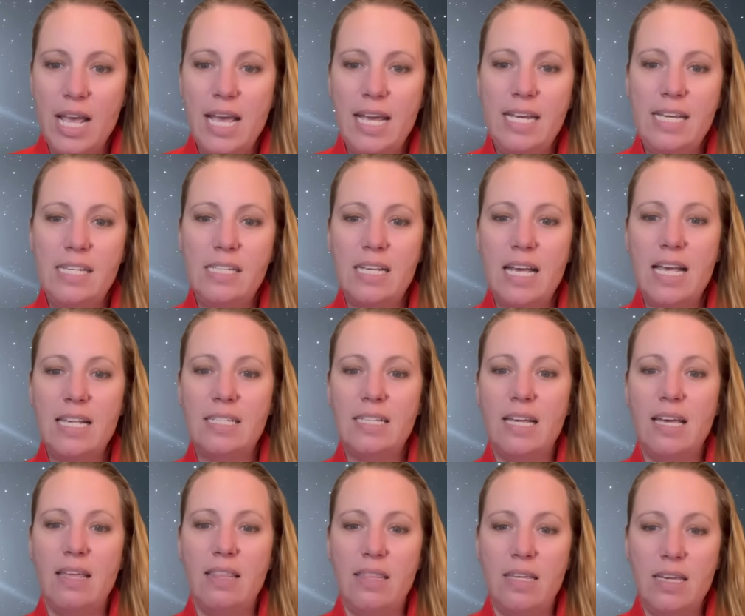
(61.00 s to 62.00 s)
He says
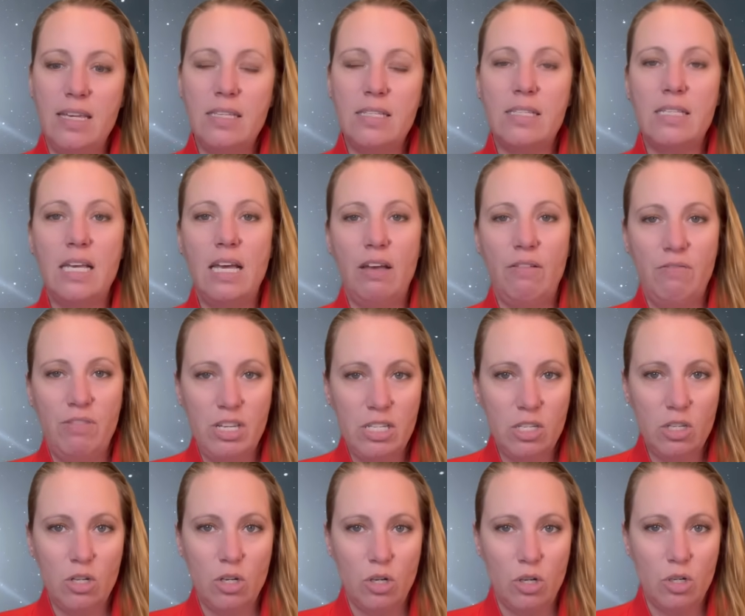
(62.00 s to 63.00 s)
this
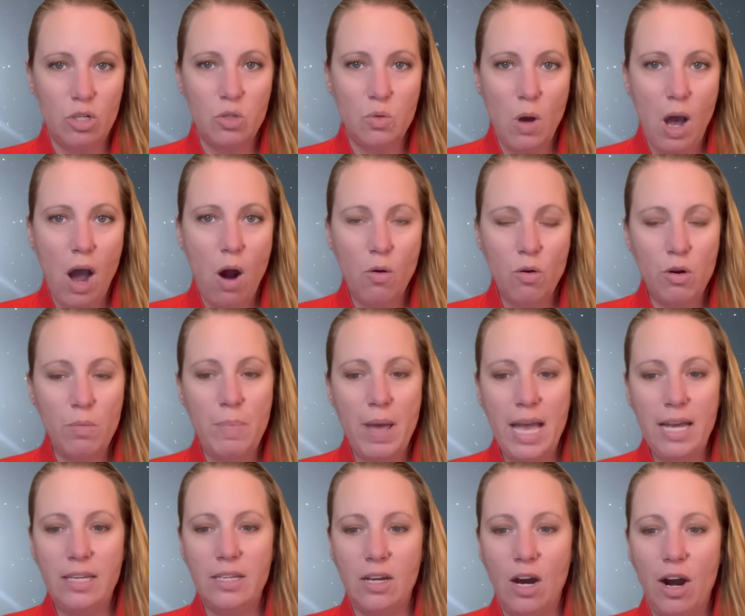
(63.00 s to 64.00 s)
visitor to our
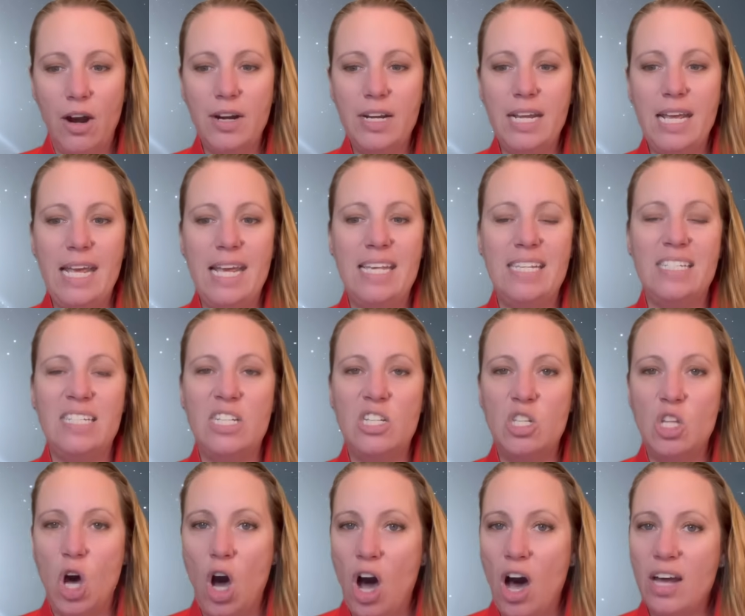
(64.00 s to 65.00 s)
backyard is
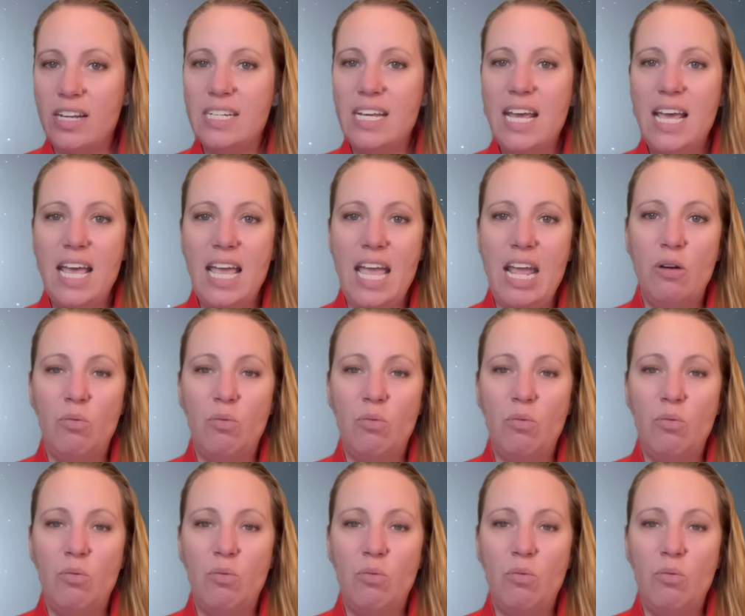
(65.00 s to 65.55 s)
not a